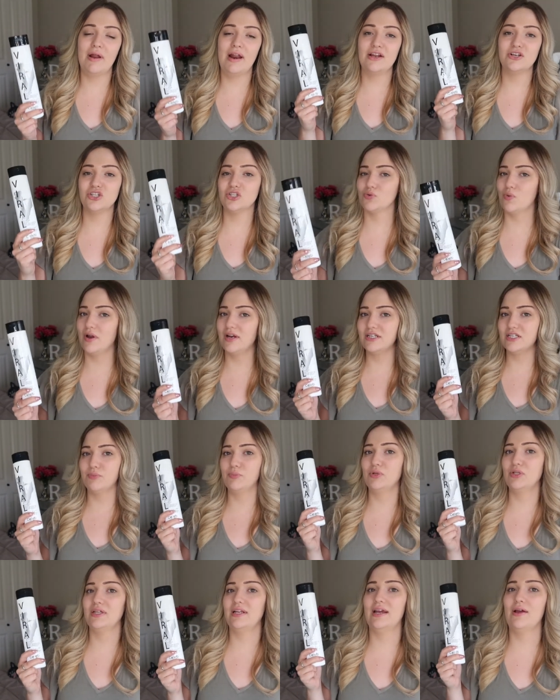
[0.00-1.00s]
but I just wanted to
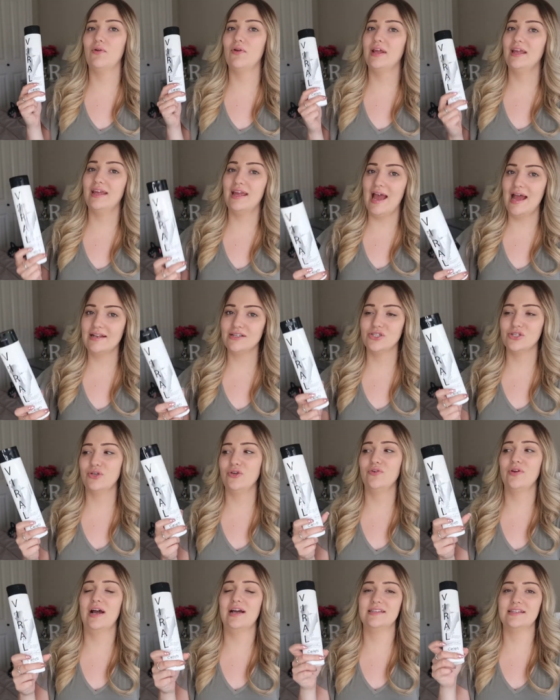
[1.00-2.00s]
pull it out again so
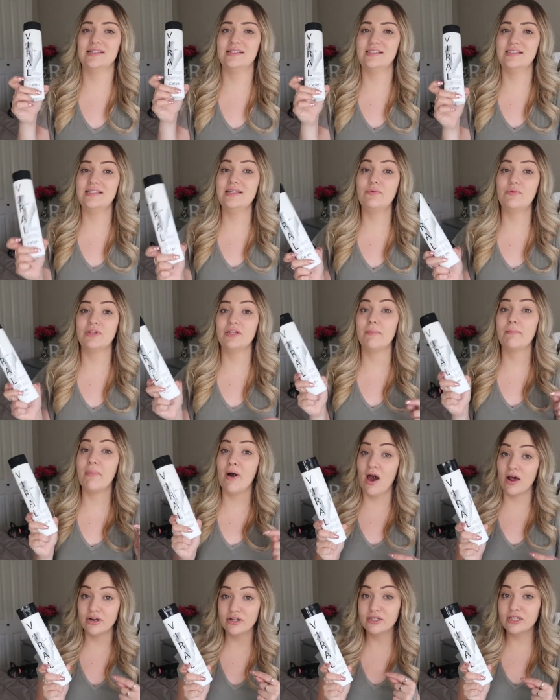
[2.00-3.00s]
you guys can see what the
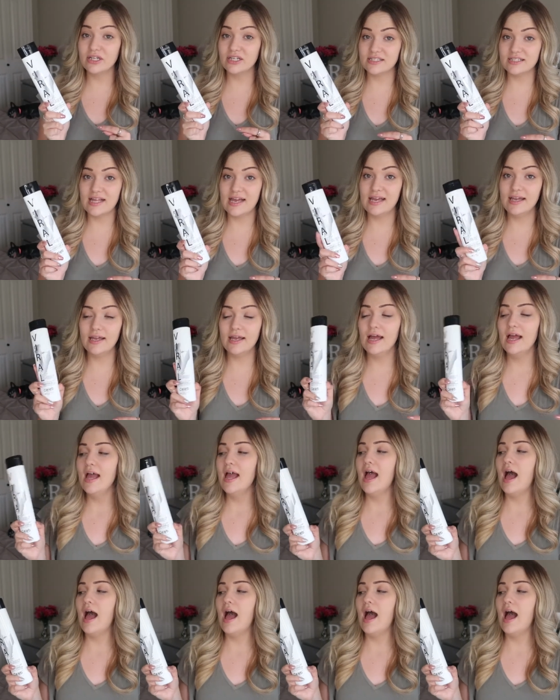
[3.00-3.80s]
bottle looks like.